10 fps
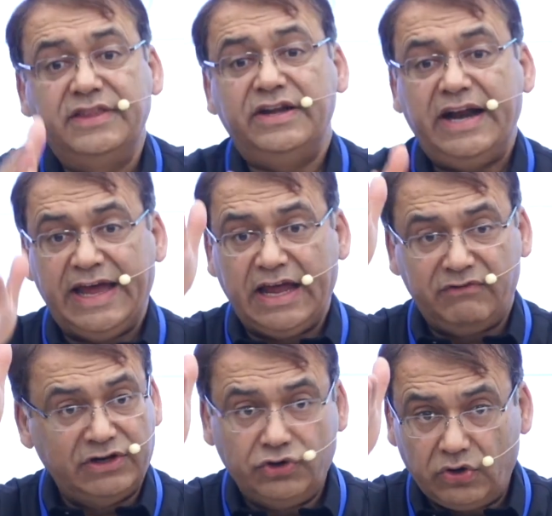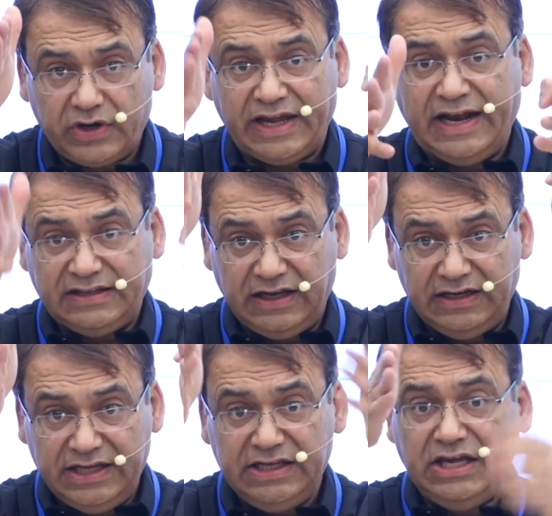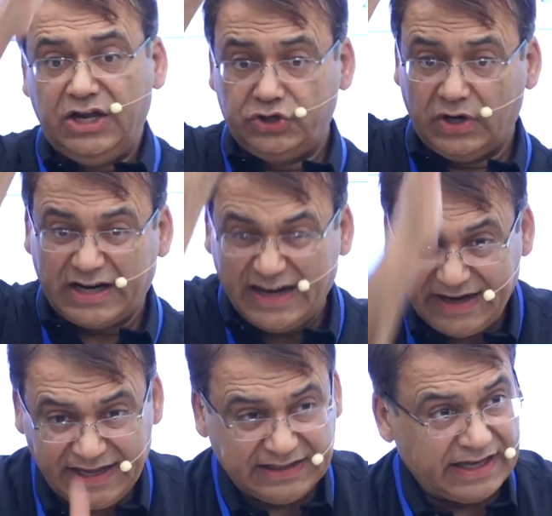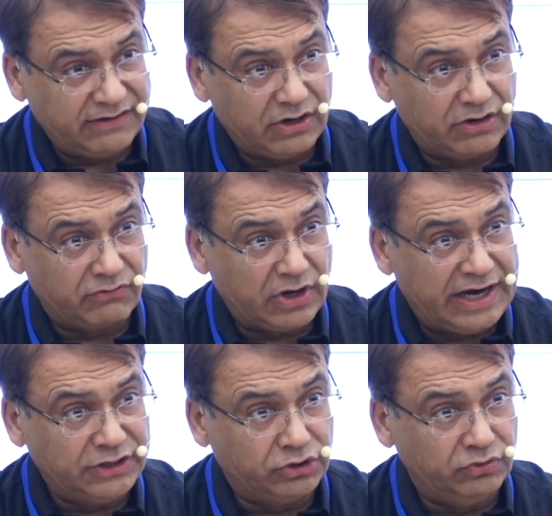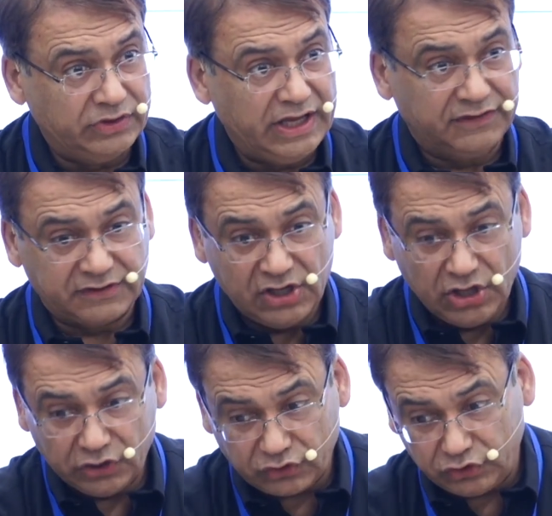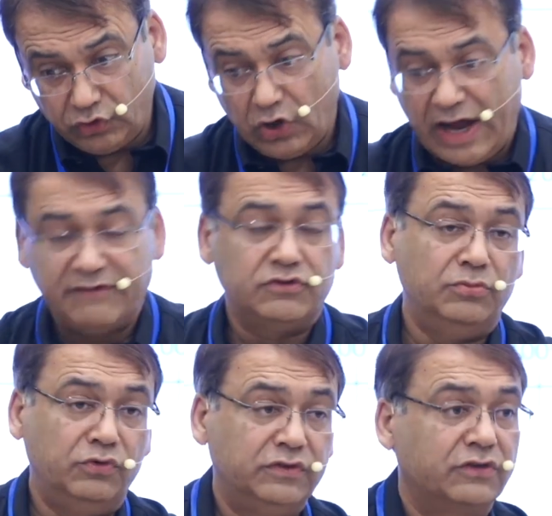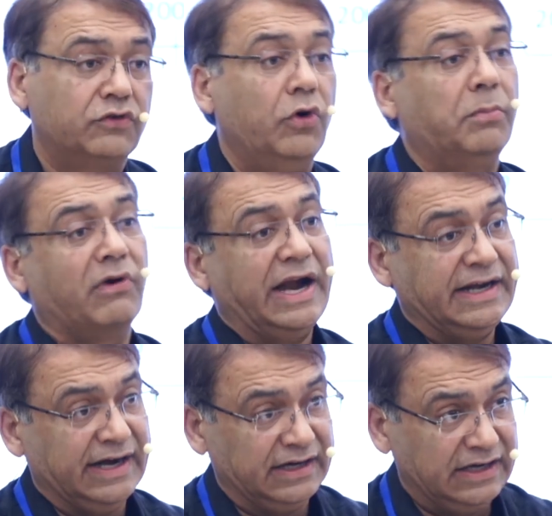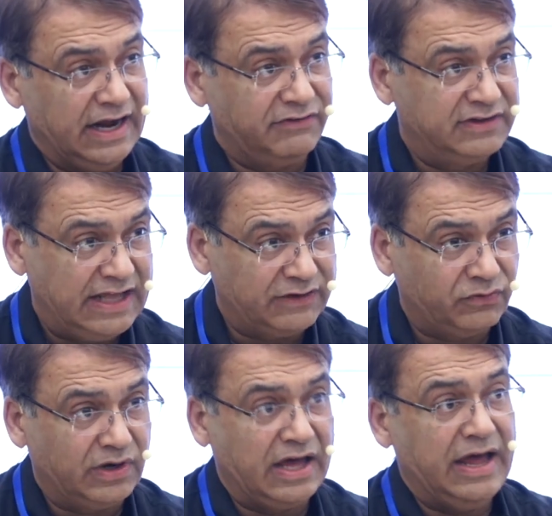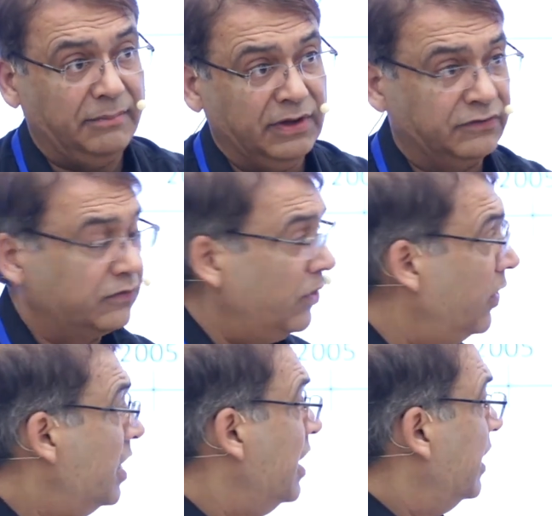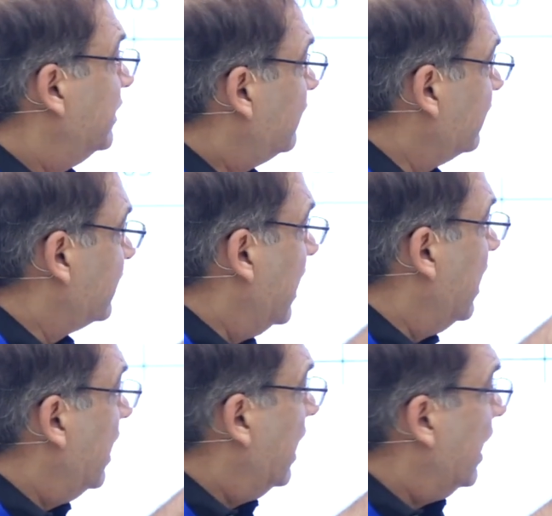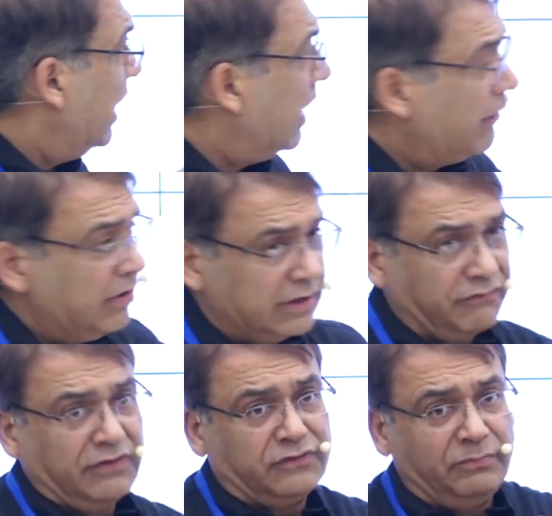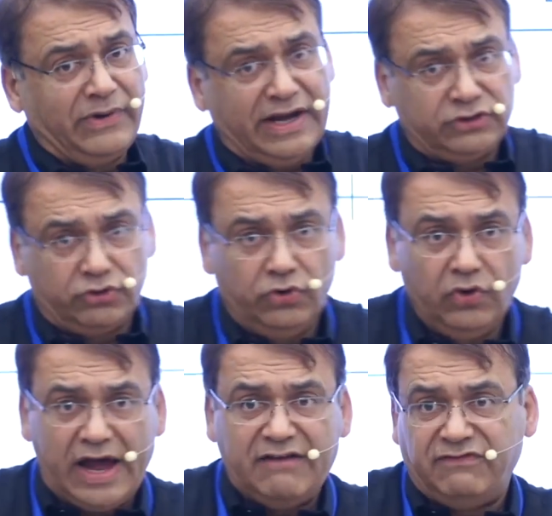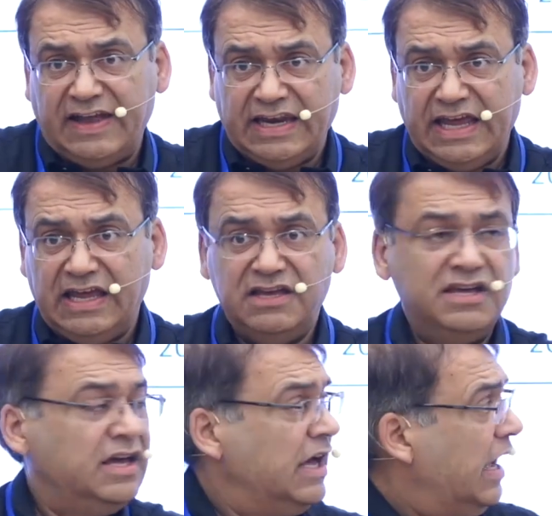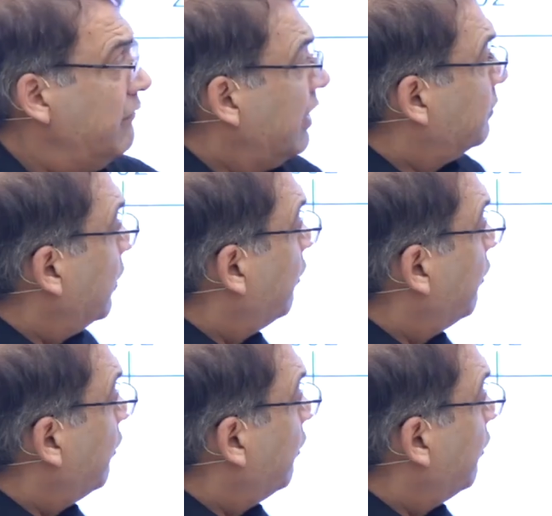other hand, when you're looking at the linear, you're cutting that right through this. So you have to move the scope right and left. That's what happens. So this is the first breakthrough FNA was